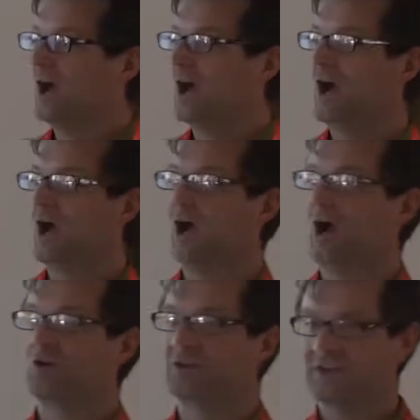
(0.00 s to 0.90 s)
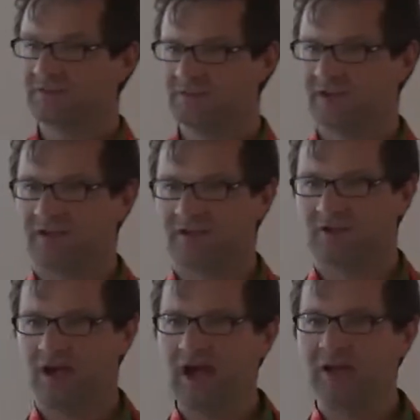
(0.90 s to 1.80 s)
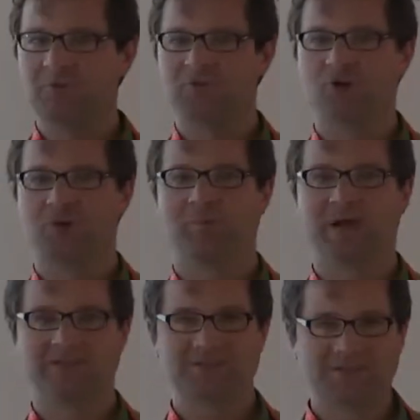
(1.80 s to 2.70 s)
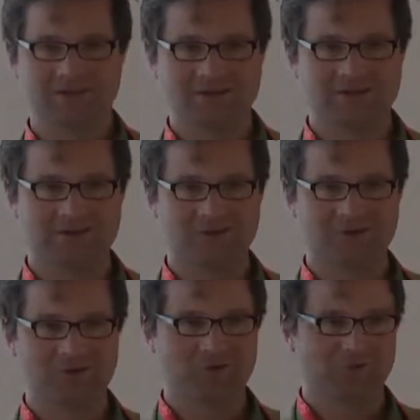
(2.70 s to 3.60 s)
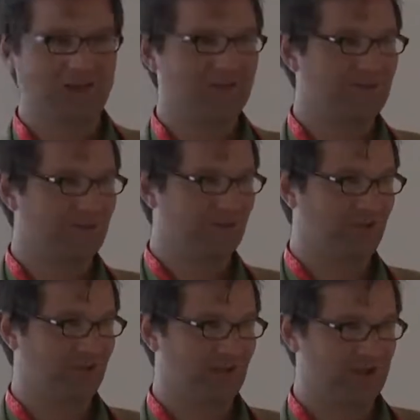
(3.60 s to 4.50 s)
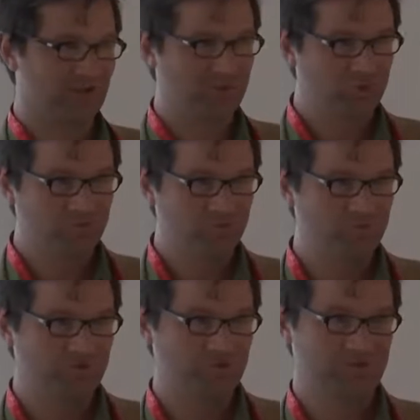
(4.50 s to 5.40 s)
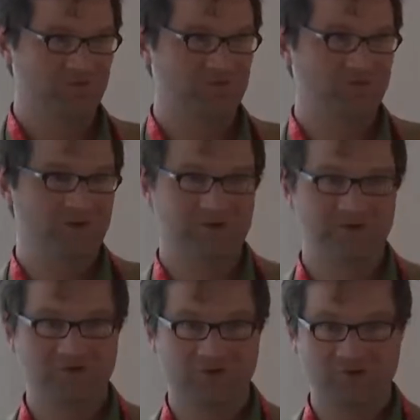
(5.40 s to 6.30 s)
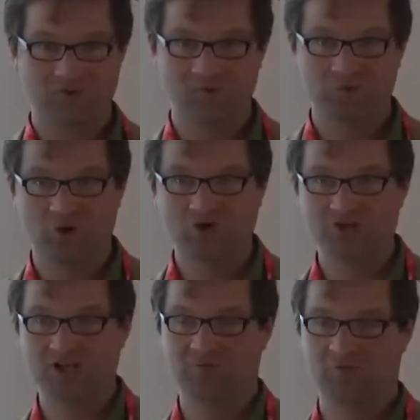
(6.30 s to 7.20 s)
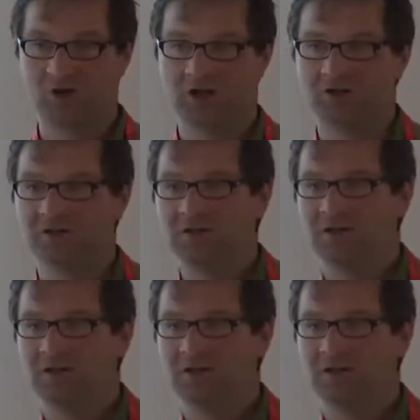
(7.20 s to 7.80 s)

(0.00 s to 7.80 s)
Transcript: On the other side, a hype is not a bad thing. So if there's something like good within the new blockchain world,